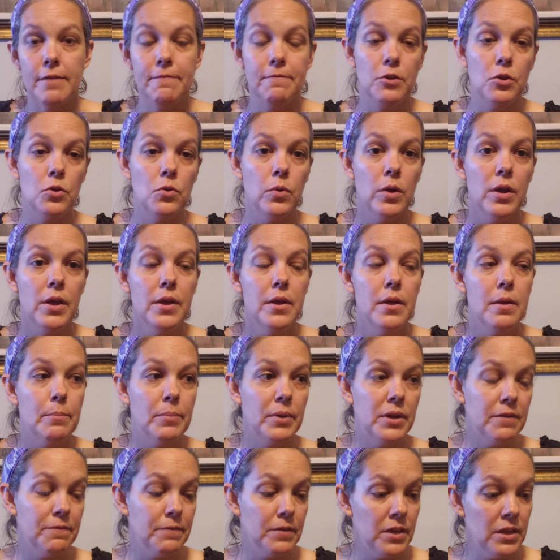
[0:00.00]
If you, but
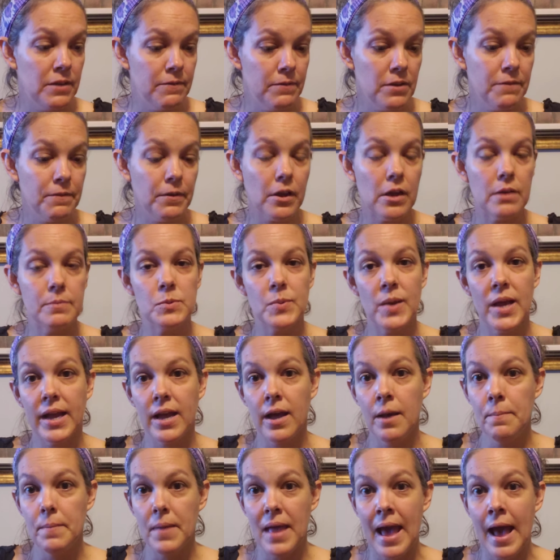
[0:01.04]
if even if it comes back
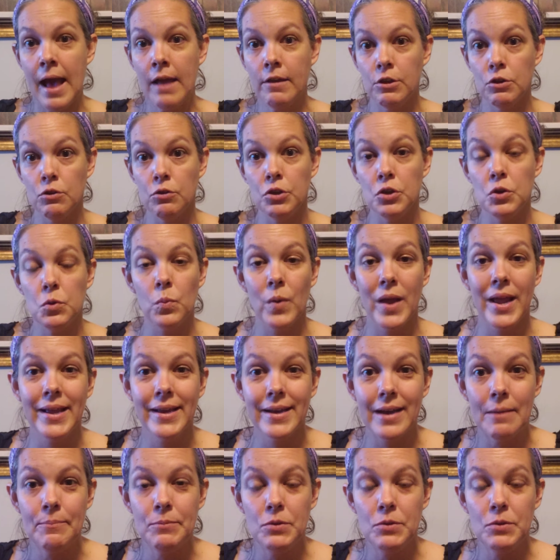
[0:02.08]
up at you, you wake up,